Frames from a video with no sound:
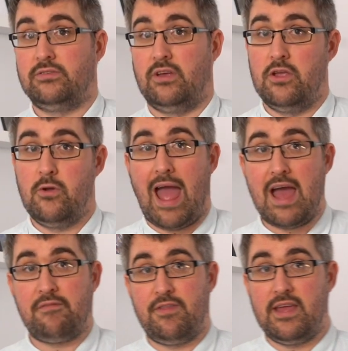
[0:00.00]
So you
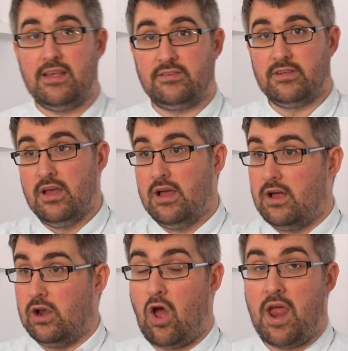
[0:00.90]
have these
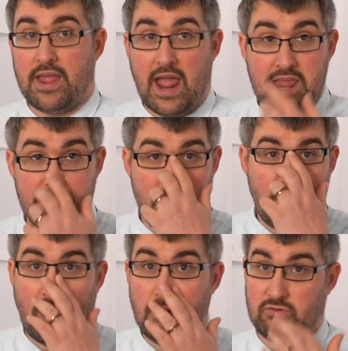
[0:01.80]
lining any
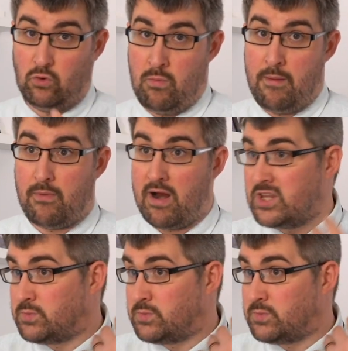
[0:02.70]
mucosal membranes,